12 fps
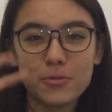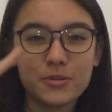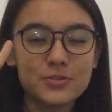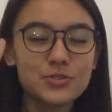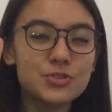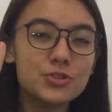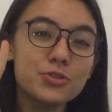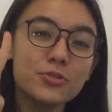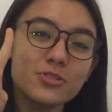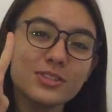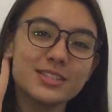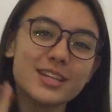move
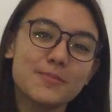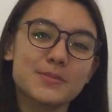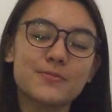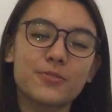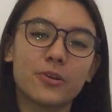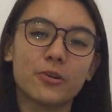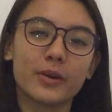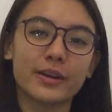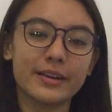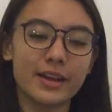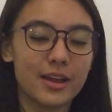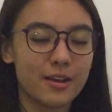2 steps
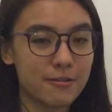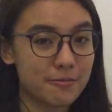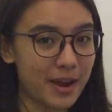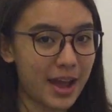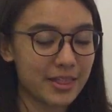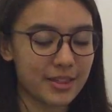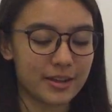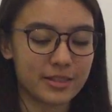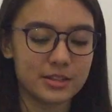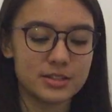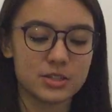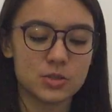forward rather
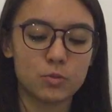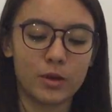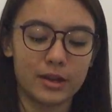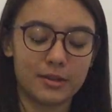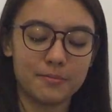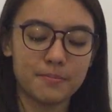than just 1.